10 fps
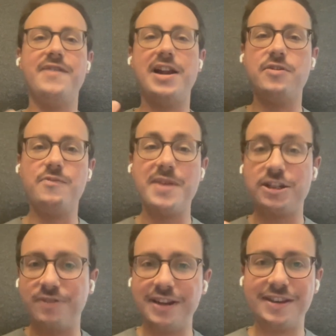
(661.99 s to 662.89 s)
is the value
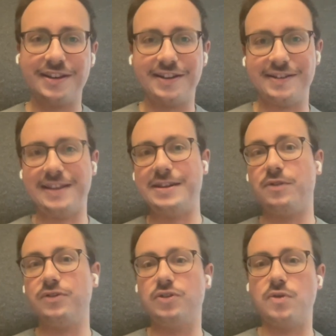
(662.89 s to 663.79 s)
metric that
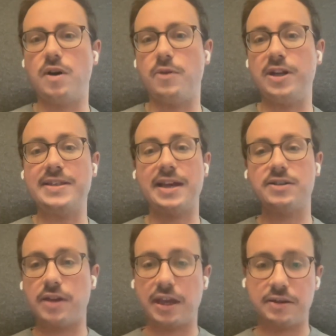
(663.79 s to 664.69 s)
they want to uh,
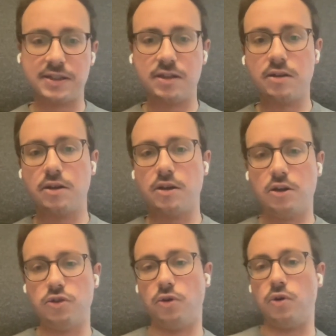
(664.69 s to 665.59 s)
monetize against
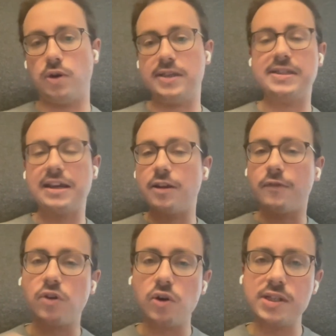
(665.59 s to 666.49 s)
so
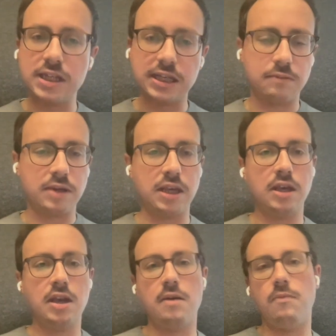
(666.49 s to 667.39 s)
instead of calls, it can
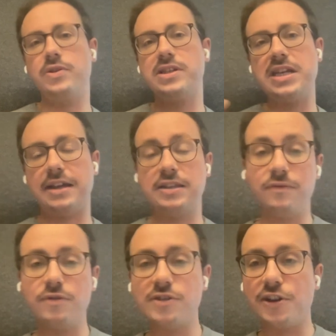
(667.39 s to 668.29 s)
be monthly
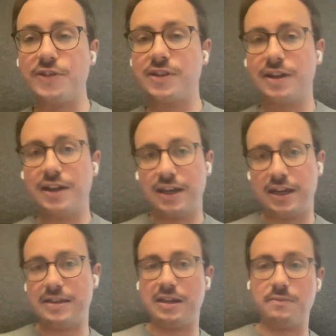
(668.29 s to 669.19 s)
active users,
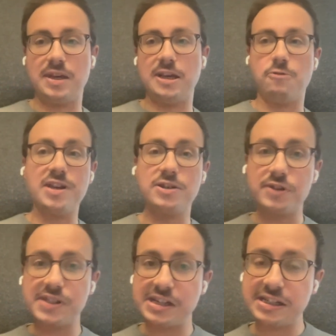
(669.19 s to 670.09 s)
it can be
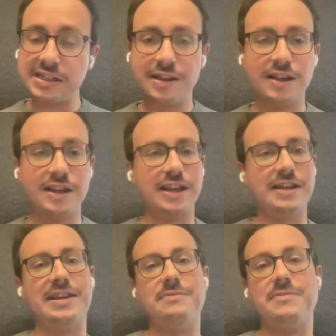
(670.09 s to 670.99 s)
resources,
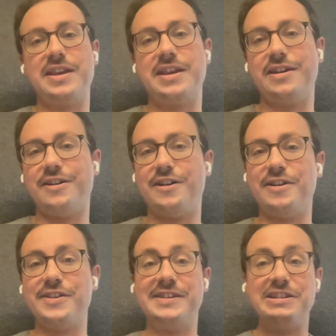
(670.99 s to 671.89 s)
it can be
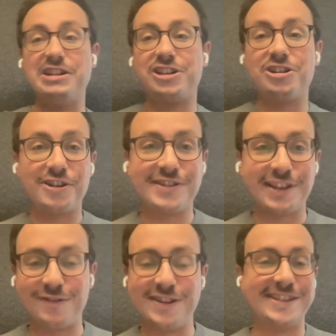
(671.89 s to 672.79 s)
uh,
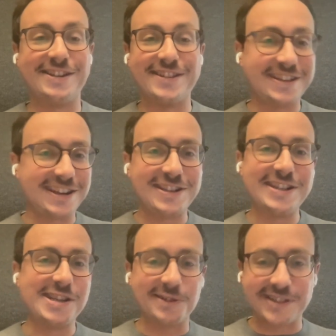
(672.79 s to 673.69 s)
signatures if it's uh, di-
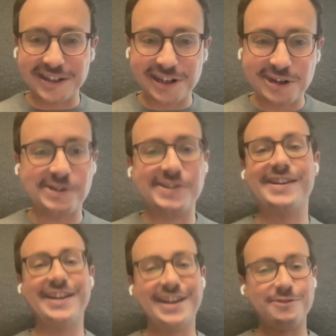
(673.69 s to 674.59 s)
digital
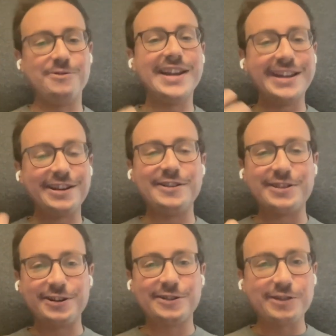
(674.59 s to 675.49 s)
signatures. Really,
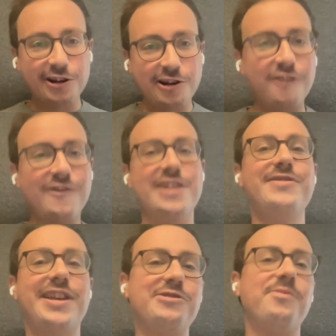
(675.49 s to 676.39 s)
the, the the core
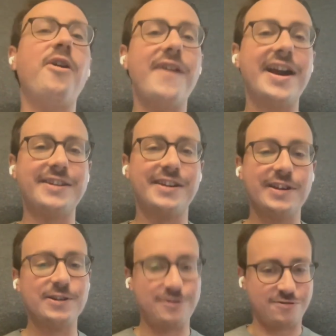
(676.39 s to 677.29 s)
value that you provide
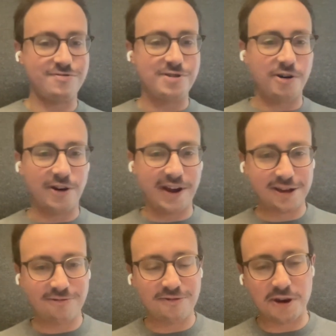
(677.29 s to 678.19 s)
through your
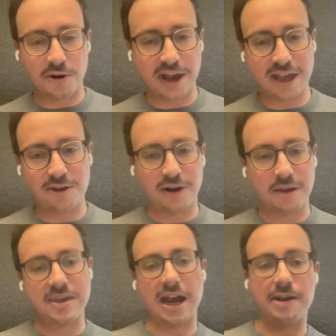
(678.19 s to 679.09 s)
through your
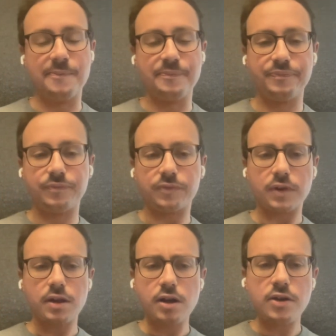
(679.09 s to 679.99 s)
your API.
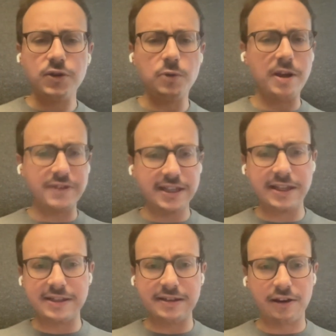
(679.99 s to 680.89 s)
So we have yeah.
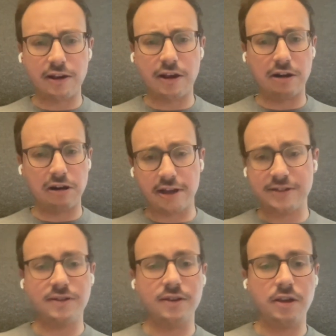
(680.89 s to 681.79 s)
seen it uh, a
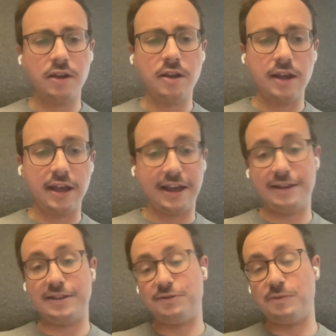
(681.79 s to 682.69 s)
lot,
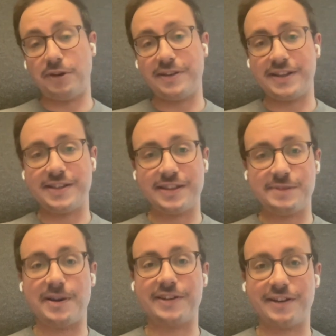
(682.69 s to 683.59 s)
and it's super
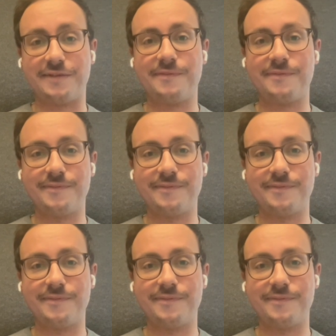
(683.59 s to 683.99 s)
interesting this part. Yeah.